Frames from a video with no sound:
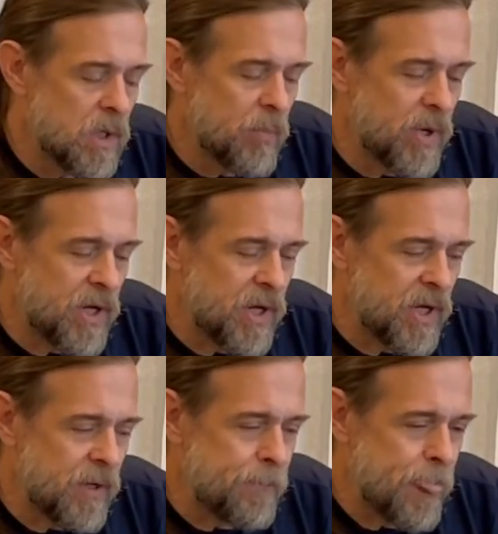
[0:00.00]

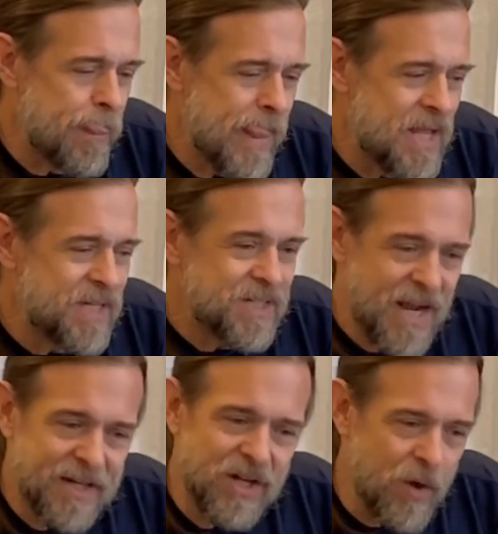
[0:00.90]
But she
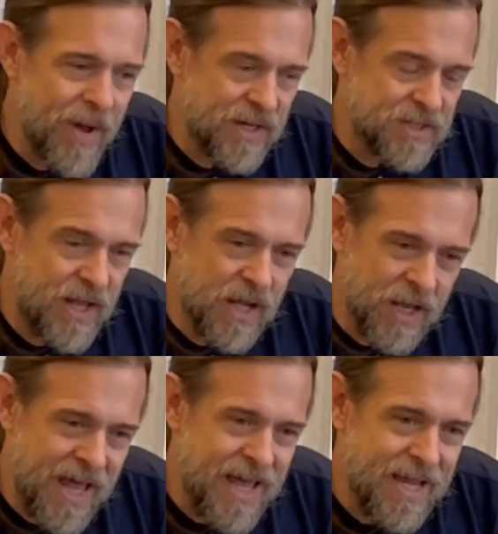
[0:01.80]
had to go back to
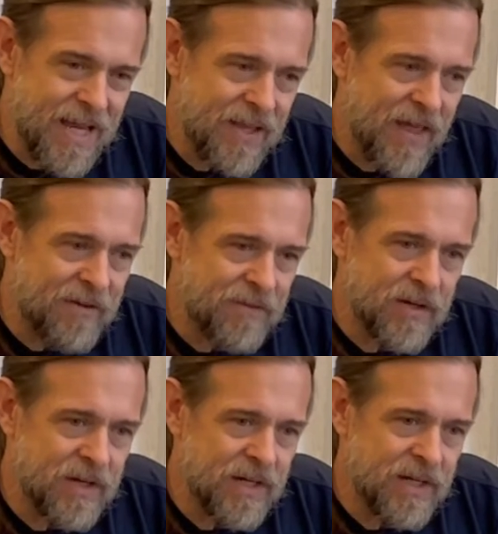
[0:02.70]
LA that
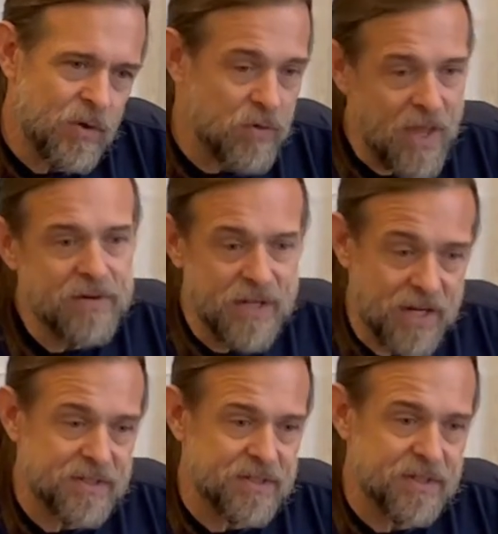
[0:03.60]

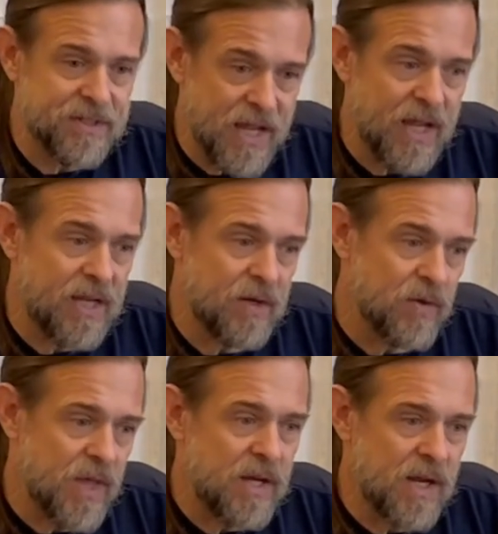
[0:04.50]
next day or
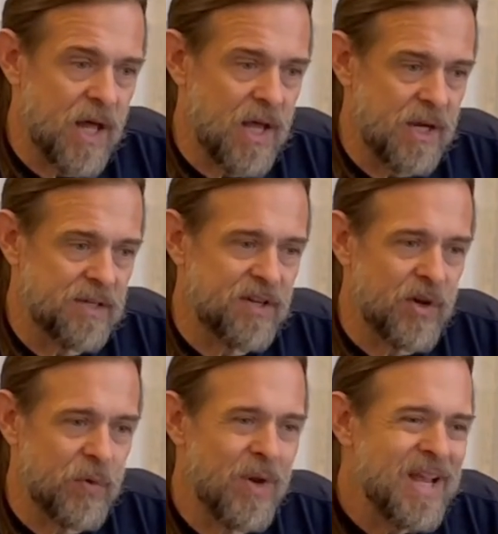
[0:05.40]
that night.
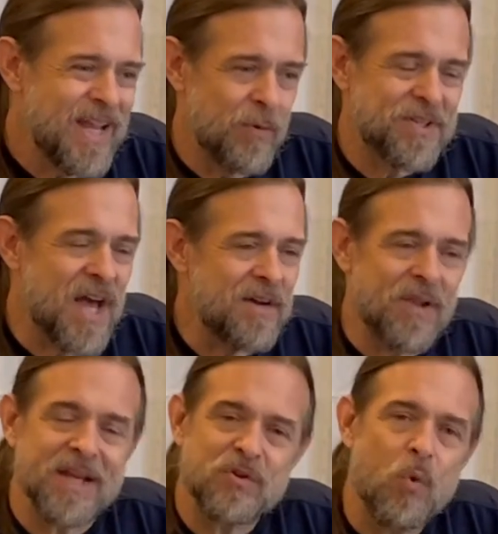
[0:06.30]
So it was kind of
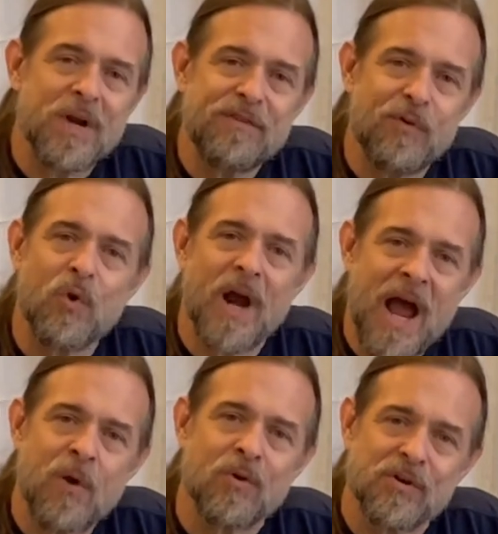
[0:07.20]
like 24
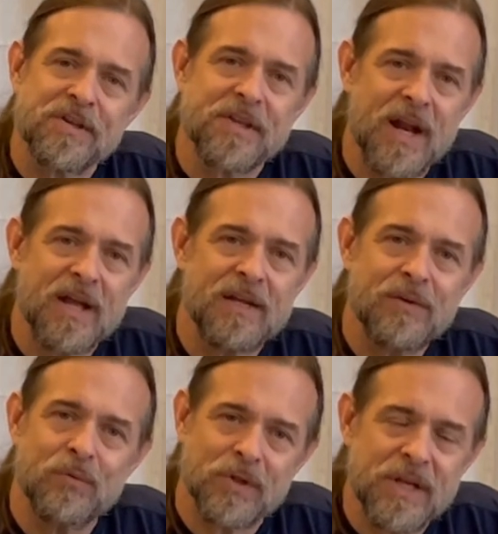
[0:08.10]
hours that I
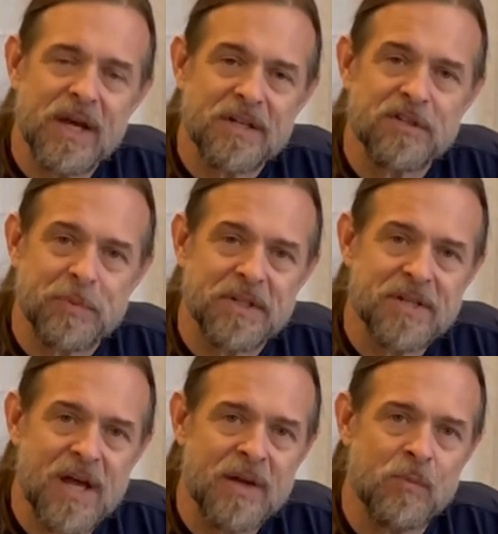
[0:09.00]
really got to spend
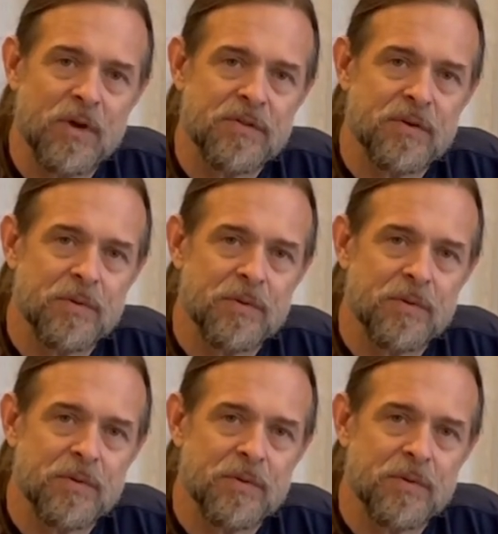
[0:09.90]
time with her.